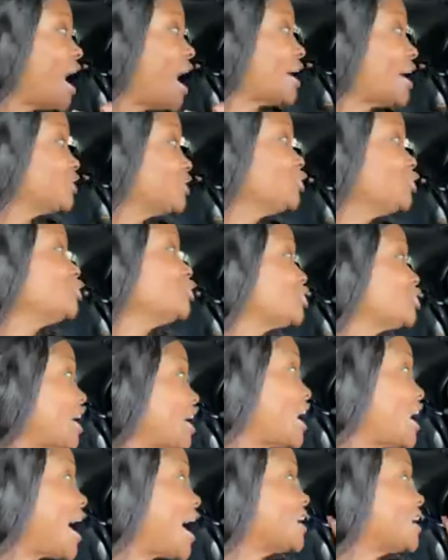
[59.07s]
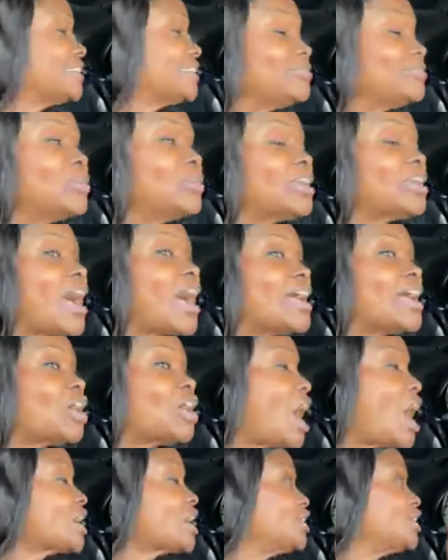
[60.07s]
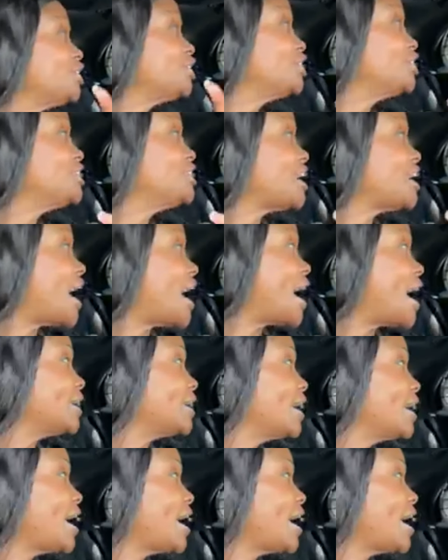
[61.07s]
I could not